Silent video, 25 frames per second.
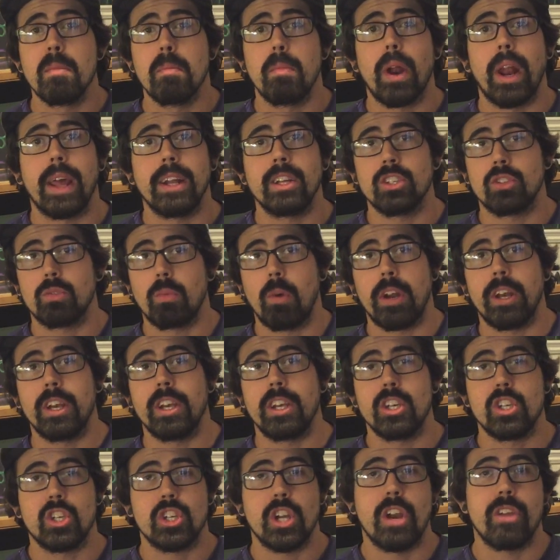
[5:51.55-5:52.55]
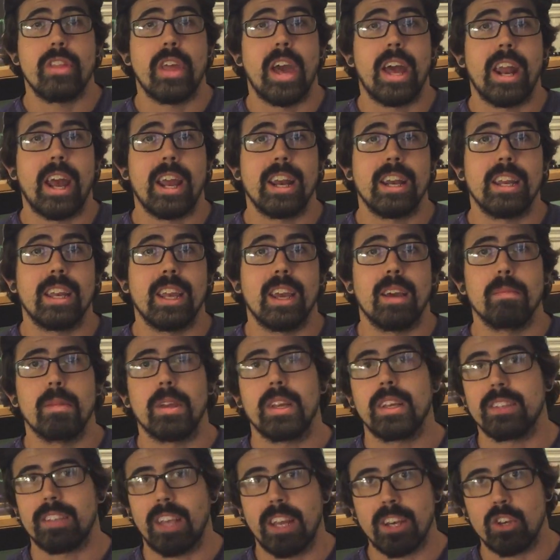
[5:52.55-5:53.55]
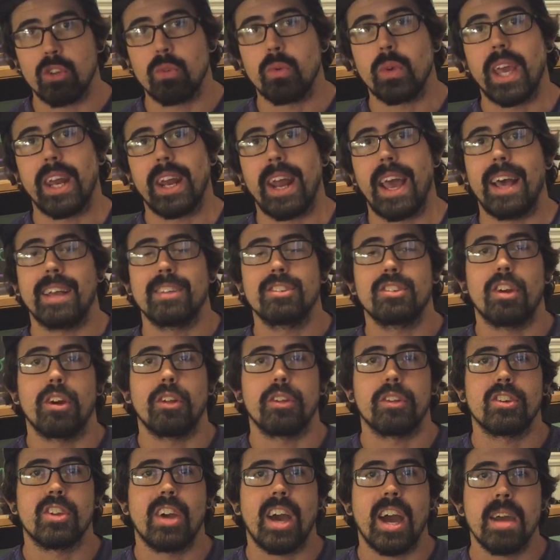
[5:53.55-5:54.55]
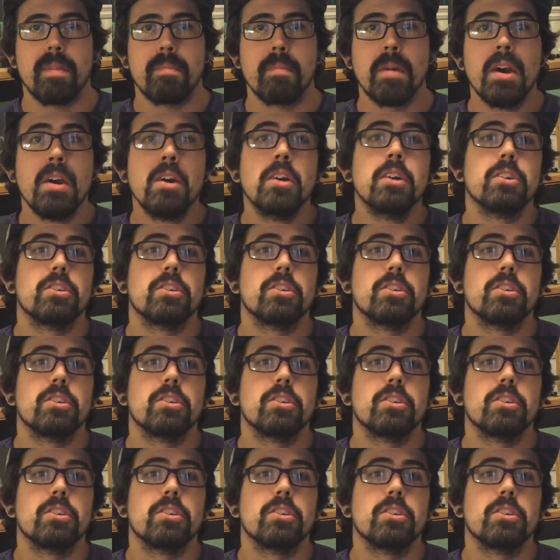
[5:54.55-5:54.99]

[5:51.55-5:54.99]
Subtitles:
but I just wanted to share that idea because I do get asked all the time.